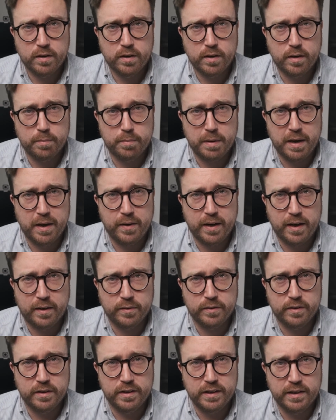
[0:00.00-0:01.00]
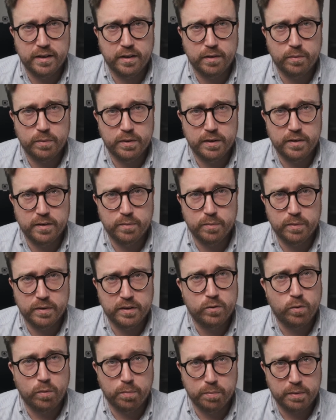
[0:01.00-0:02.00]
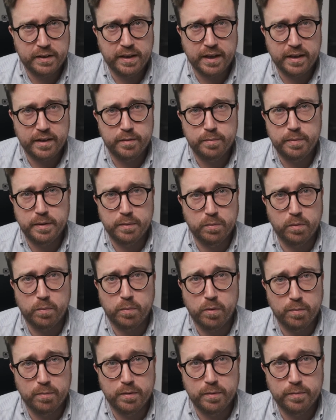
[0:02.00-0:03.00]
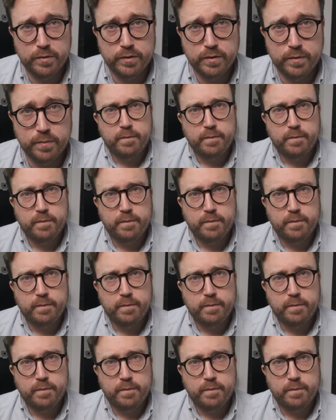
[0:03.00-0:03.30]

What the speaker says: about how to deal with complicated people problems.